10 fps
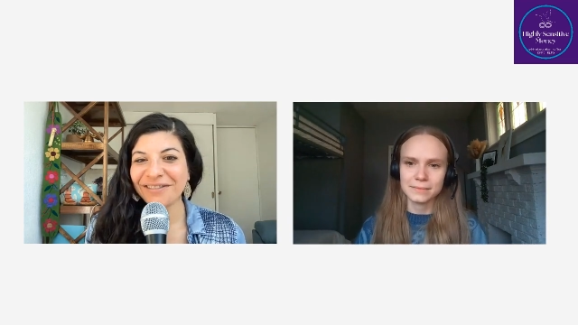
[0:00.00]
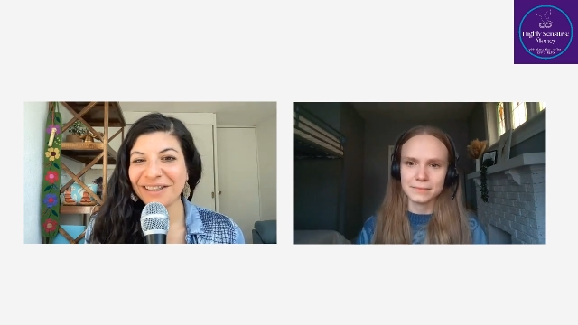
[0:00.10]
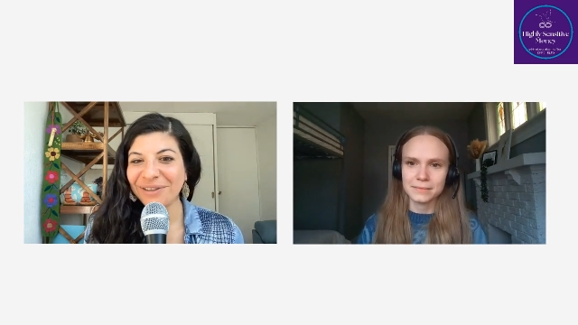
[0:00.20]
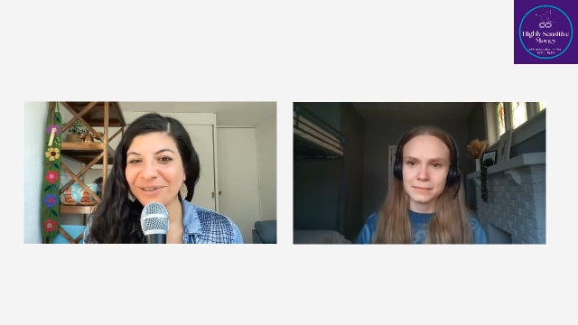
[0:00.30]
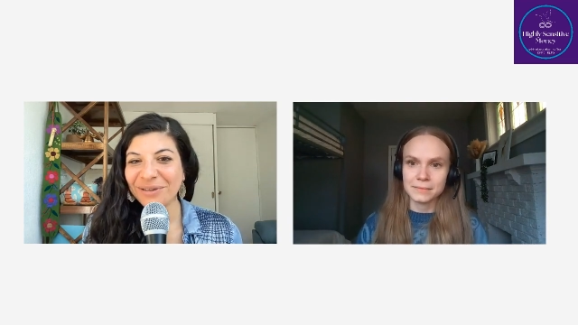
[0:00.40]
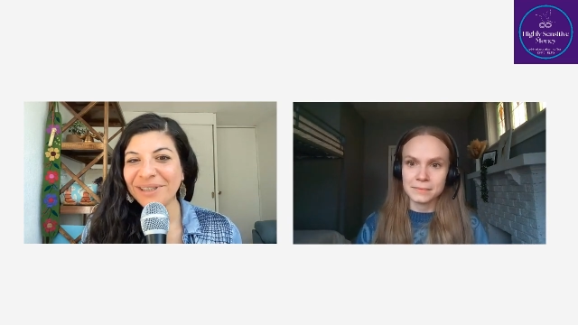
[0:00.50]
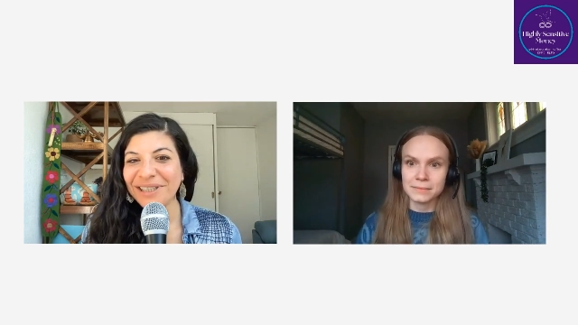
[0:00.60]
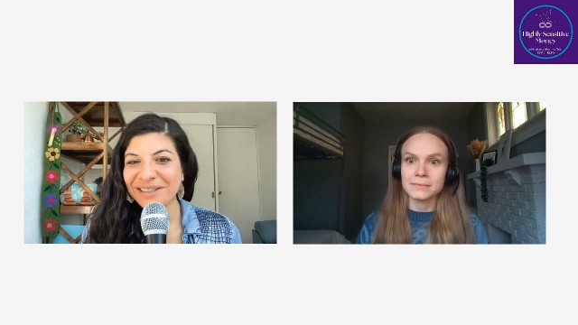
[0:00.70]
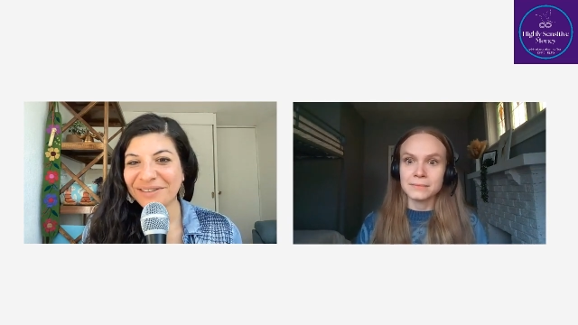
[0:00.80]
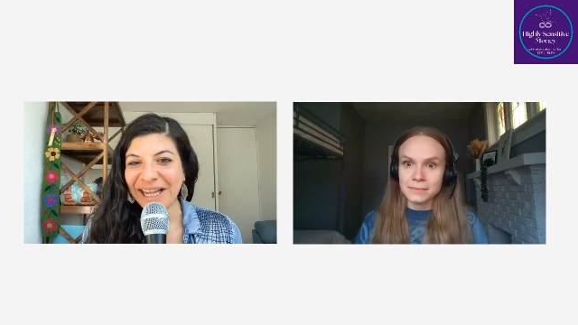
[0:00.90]
Speaker 1: of it, there's so
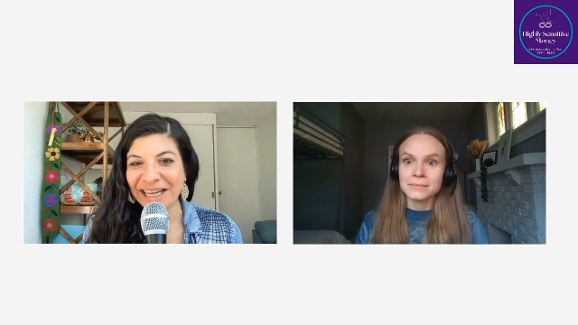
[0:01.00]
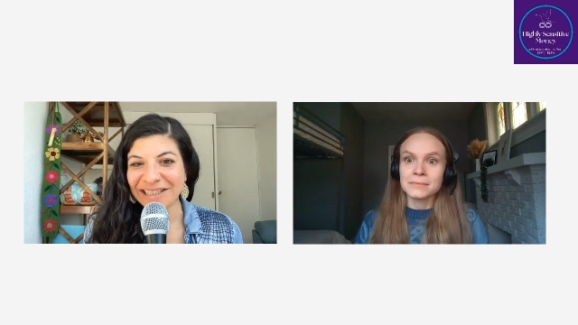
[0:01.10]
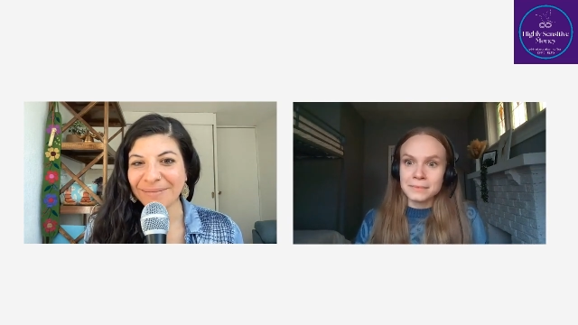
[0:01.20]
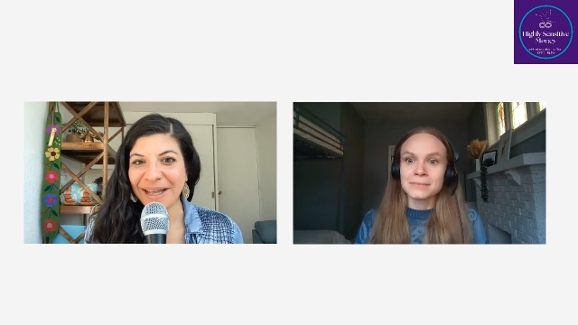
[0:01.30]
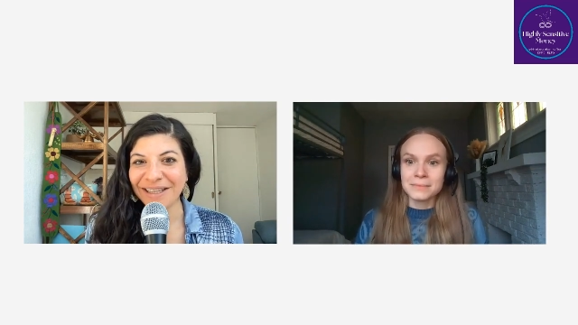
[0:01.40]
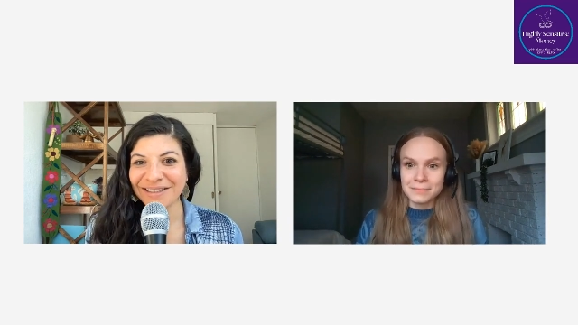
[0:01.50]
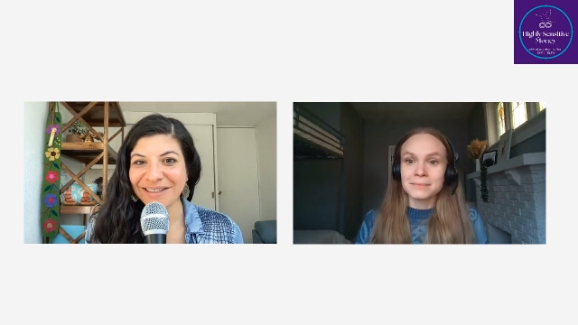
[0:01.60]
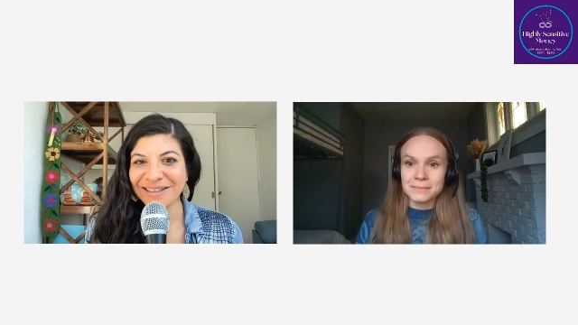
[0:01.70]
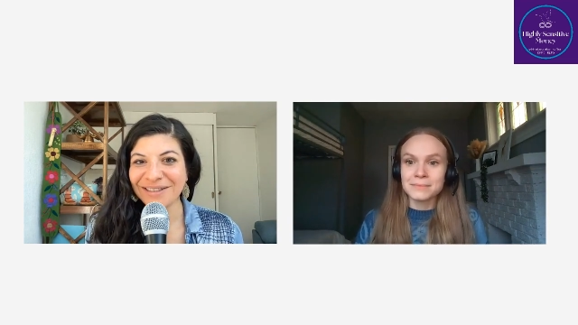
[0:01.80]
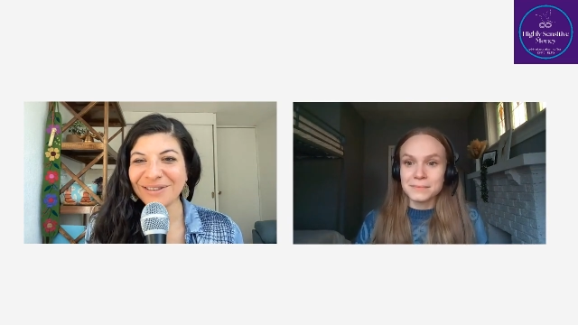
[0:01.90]
many different
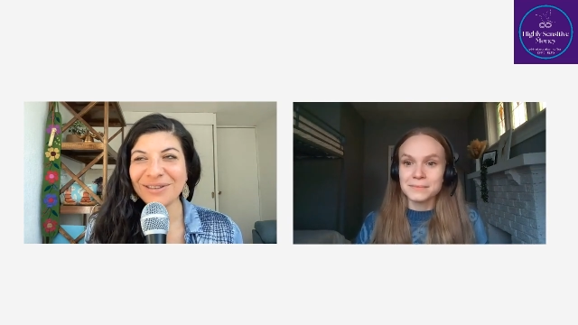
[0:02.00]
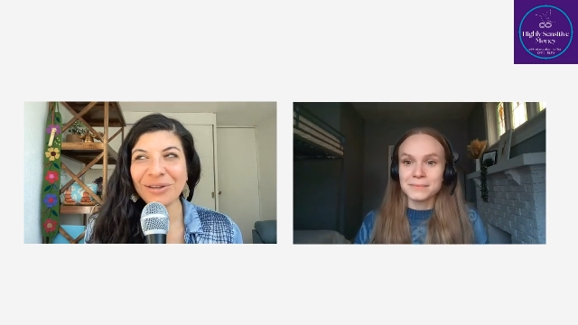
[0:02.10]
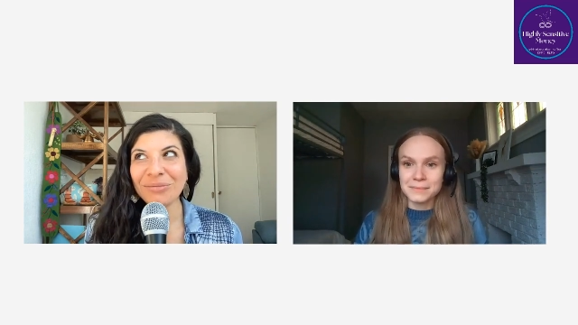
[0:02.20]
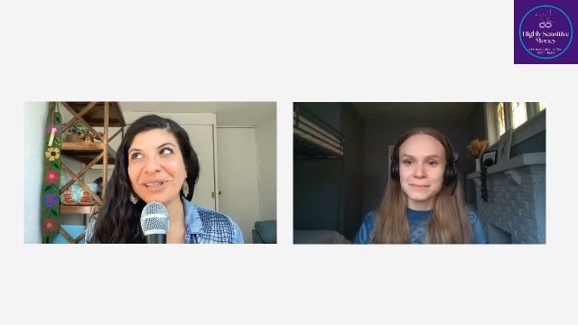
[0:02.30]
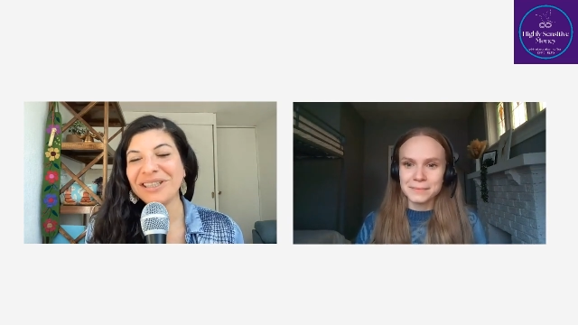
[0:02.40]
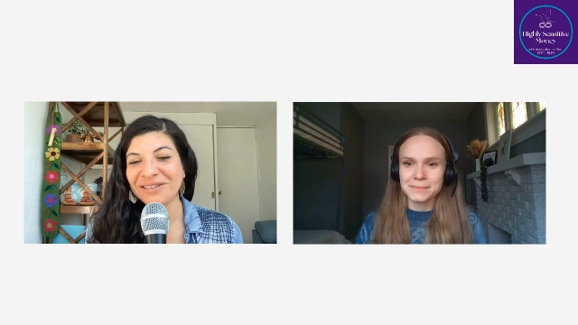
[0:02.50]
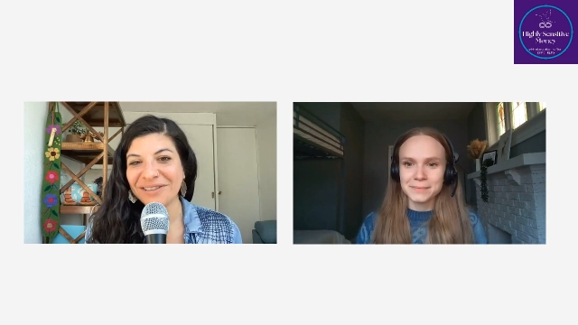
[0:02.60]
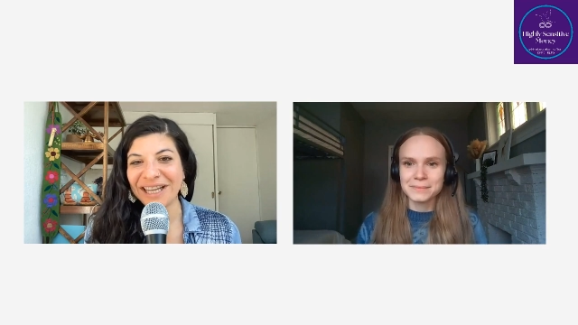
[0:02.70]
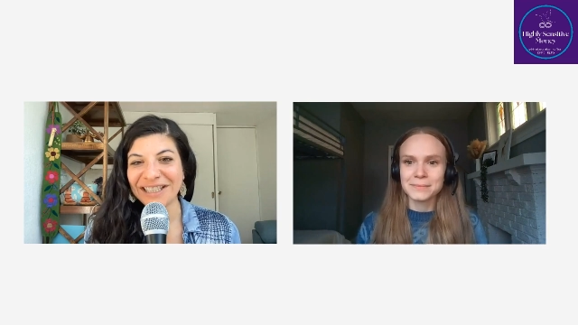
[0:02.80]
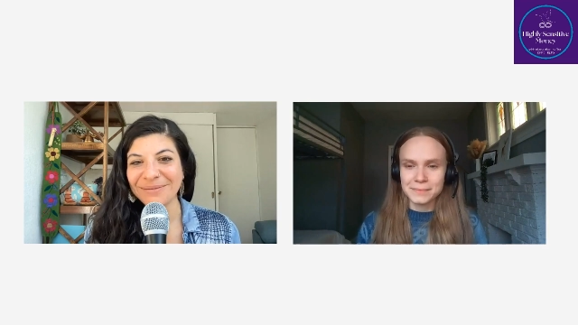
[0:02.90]
aspects. There's so many
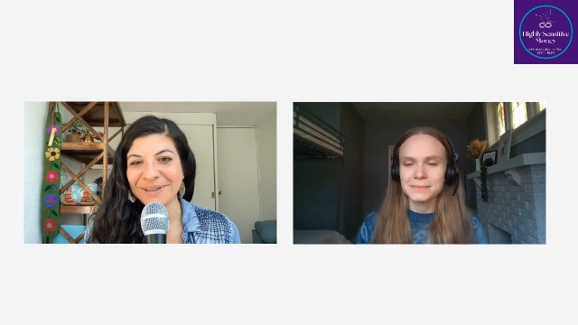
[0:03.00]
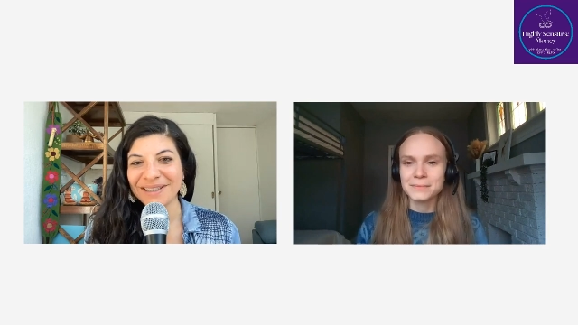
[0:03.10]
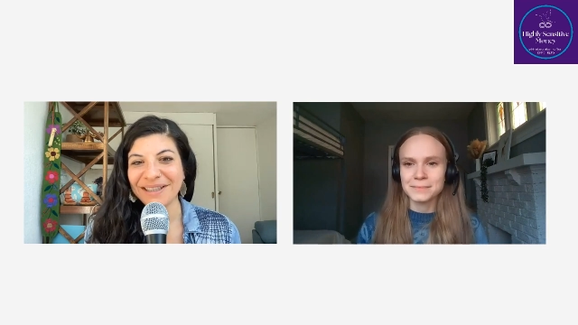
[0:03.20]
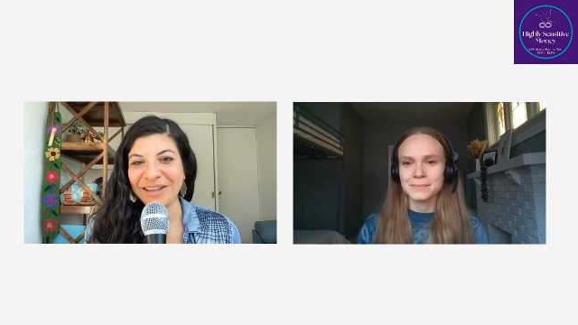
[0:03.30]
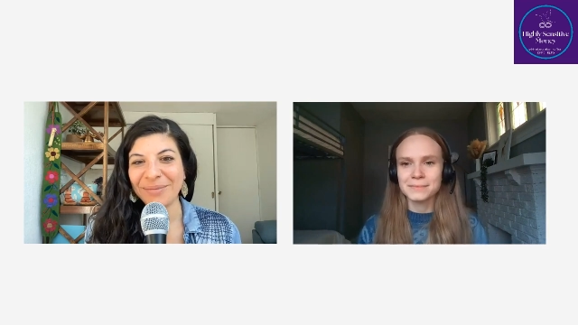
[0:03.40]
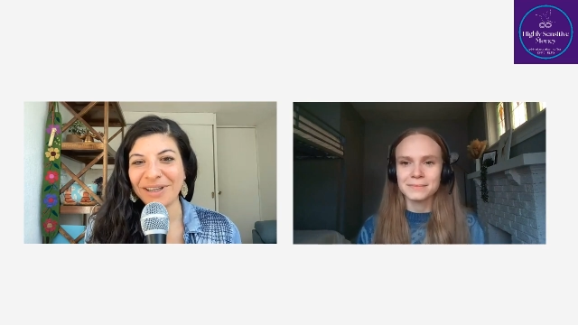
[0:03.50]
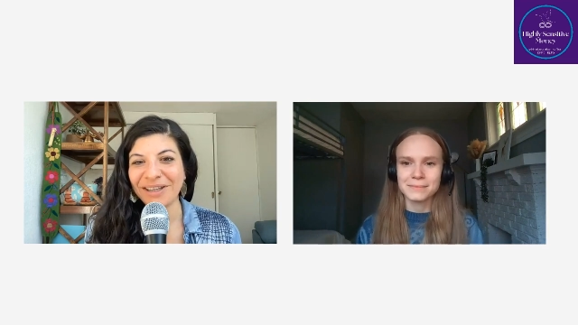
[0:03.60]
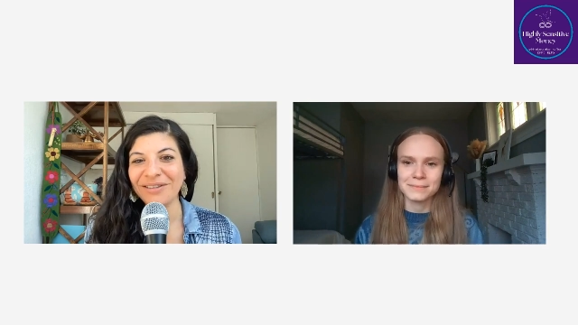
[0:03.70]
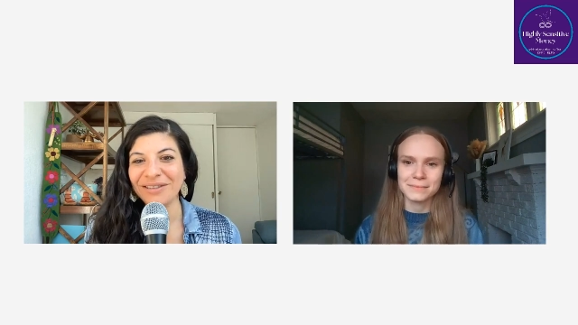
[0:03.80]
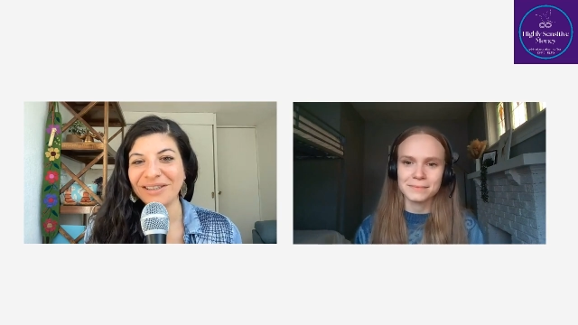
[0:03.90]
different aspects that need to be
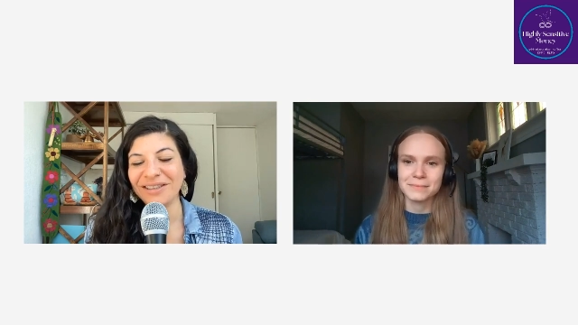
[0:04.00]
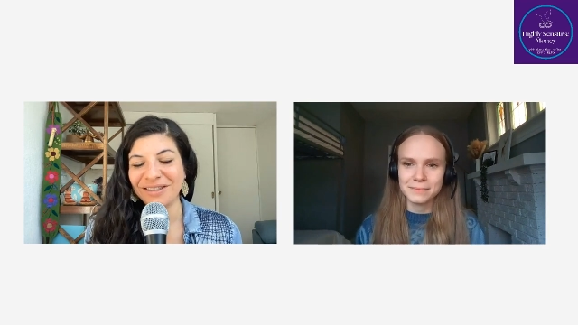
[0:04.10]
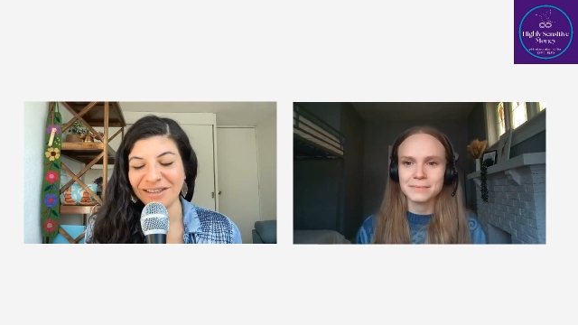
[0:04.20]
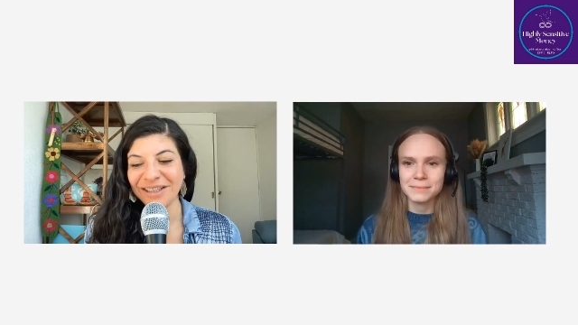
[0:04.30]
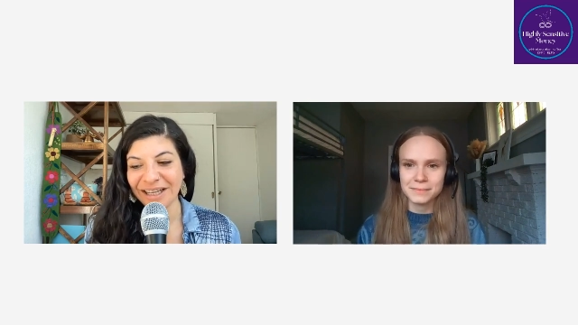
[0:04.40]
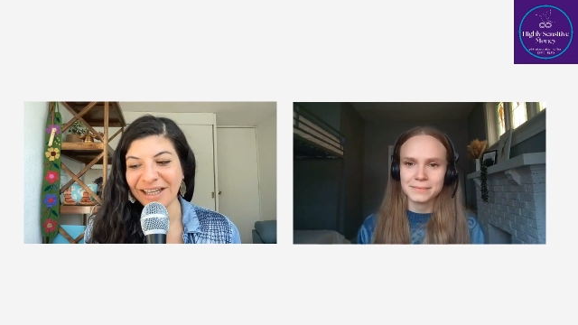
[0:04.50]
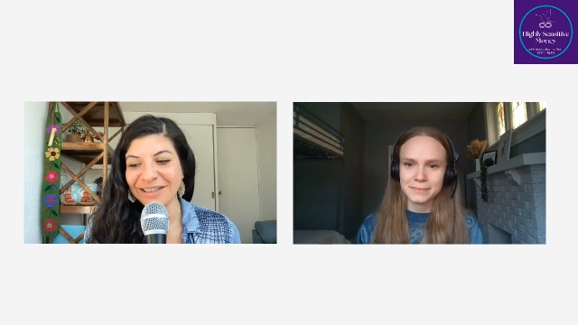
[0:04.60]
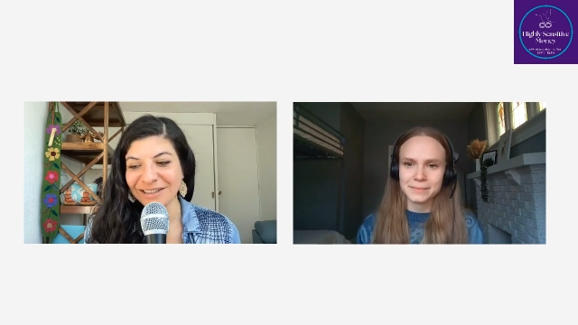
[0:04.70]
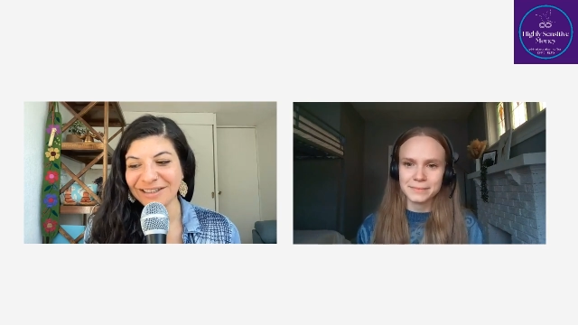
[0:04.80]
healed, and yeah.